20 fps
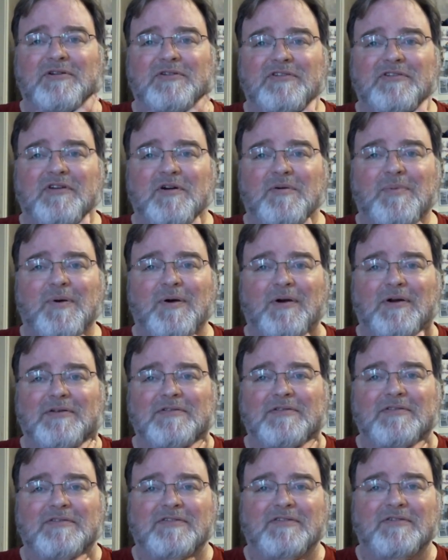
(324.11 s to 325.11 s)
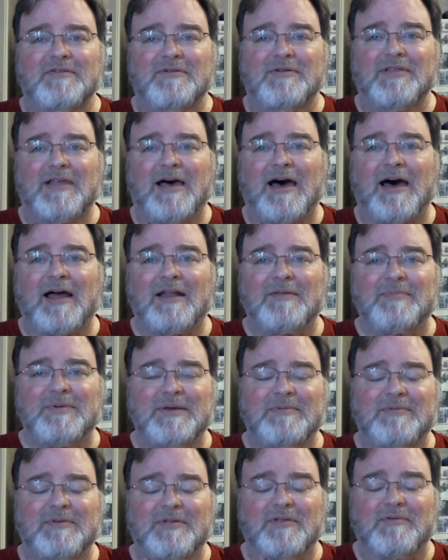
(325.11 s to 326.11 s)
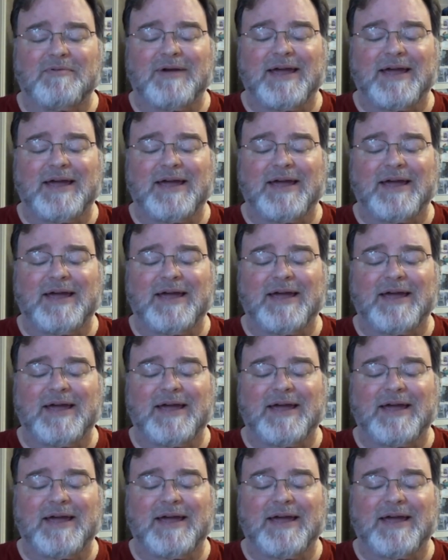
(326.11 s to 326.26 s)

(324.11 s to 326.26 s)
or so pardons to a lot of people in the